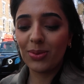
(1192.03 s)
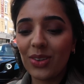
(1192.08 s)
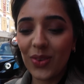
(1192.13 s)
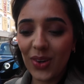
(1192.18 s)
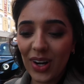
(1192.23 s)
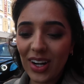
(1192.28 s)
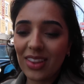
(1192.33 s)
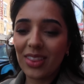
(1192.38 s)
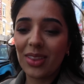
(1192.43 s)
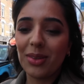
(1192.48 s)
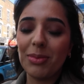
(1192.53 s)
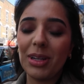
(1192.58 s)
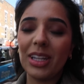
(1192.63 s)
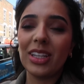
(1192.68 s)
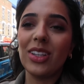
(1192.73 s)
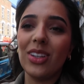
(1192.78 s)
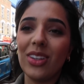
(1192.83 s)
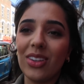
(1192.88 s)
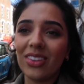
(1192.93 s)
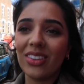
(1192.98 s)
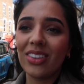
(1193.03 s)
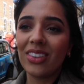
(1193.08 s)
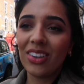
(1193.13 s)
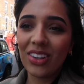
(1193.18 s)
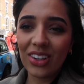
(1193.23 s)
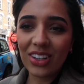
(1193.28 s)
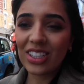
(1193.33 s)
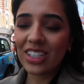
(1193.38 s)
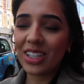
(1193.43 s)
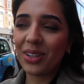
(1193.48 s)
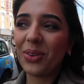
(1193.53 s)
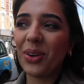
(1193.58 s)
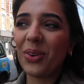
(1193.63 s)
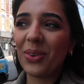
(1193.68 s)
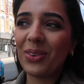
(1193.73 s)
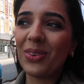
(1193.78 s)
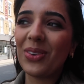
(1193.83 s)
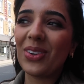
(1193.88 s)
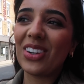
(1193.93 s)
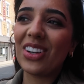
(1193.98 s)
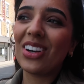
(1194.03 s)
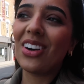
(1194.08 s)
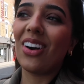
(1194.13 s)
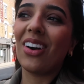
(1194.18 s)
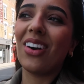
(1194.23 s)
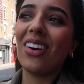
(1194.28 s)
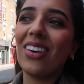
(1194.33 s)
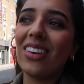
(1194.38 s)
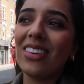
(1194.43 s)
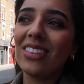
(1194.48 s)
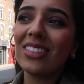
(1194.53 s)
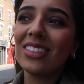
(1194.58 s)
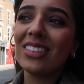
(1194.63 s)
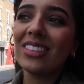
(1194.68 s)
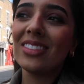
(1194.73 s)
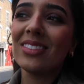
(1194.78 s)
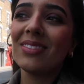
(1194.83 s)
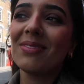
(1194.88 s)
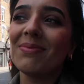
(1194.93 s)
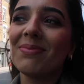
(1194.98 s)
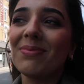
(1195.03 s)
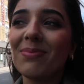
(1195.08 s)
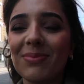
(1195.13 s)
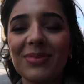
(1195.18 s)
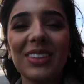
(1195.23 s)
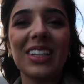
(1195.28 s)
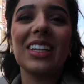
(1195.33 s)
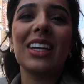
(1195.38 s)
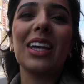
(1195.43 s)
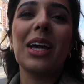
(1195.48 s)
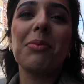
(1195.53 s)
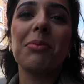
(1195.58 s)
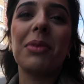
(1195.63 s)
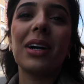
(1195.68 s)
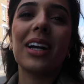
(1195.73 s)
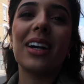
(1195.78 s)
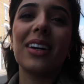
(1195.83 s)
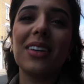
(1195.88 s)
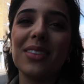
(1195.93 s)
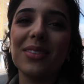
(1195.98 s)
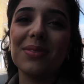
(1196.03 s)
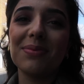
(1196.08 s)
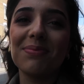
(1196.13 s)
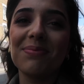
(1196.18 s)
read the menu, looked at what we would have got, and then came back out.